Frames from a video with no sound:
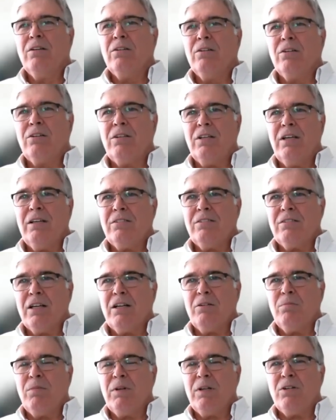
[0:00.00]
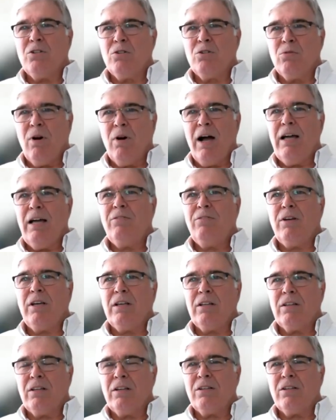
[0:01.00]
The things that have been
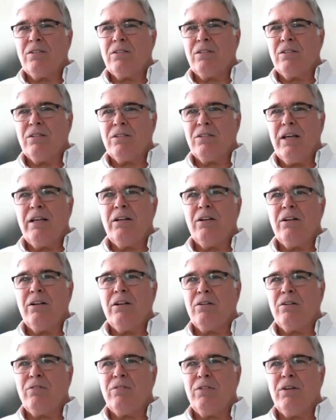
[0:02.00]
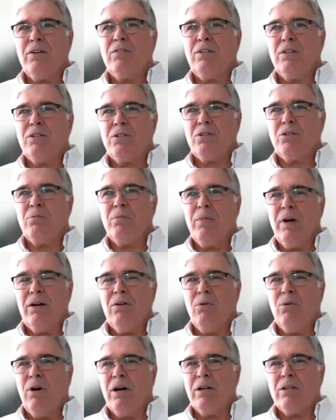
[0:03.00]
driving this 852
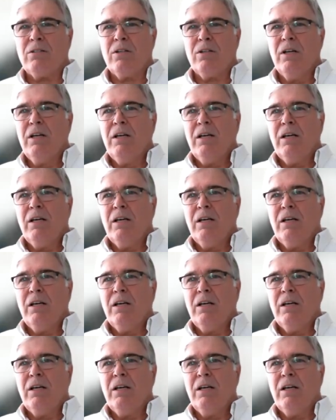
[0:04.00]
megawatts